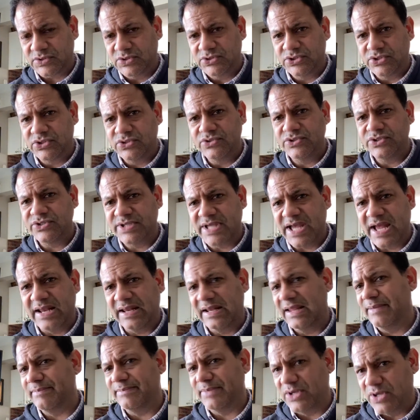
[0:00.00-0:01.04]
So you just got to
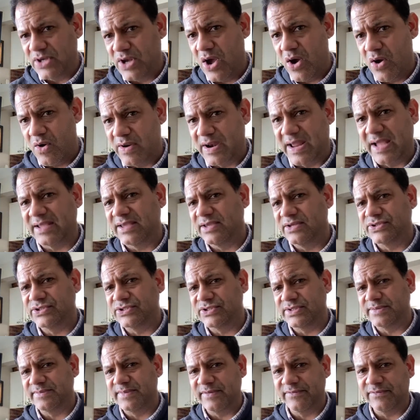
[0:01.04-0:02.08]
let me know, and I get you
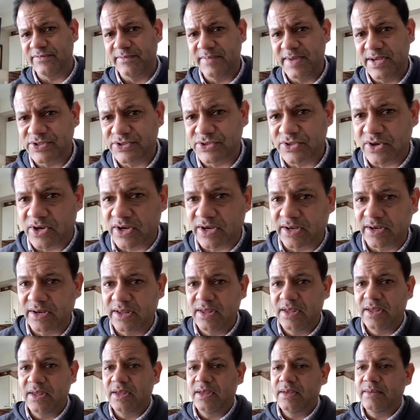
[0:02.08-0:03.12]
some information on it.
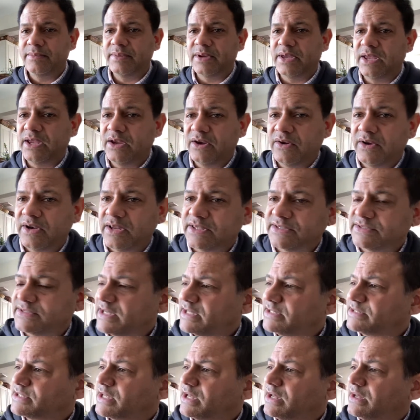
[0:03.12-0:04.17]
But here it is.
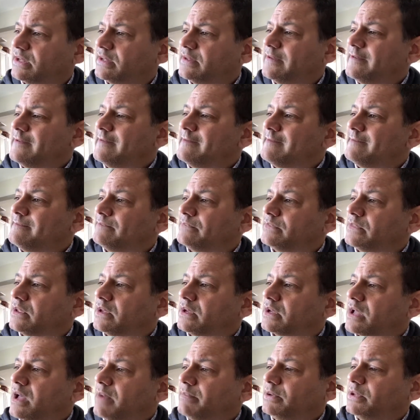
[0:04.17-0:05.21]
It's a,
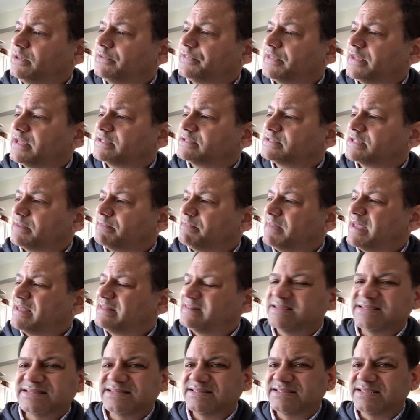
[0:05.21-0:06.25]
a couple of things that make
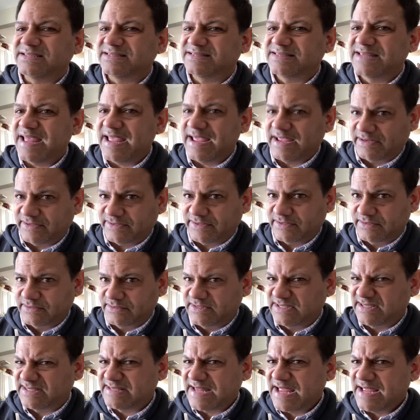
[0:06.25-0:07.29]
this distinct,
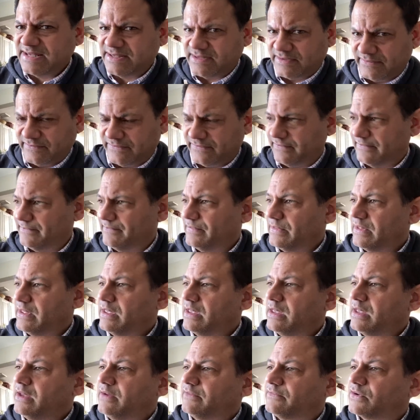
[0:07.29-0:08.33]
distinctive.
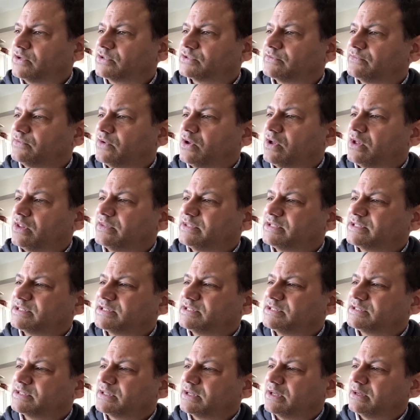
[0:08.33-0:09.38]
First of all, this
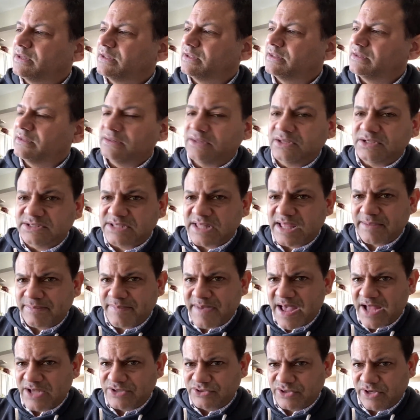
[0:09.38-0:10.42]
is looks like
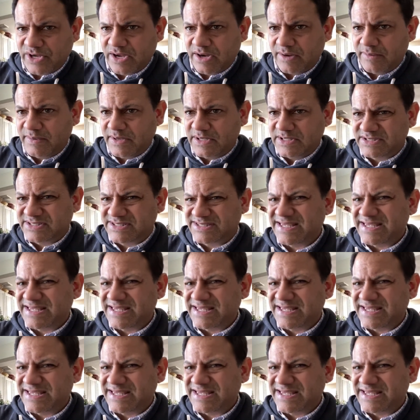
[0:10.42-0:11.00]
badger hair, but it's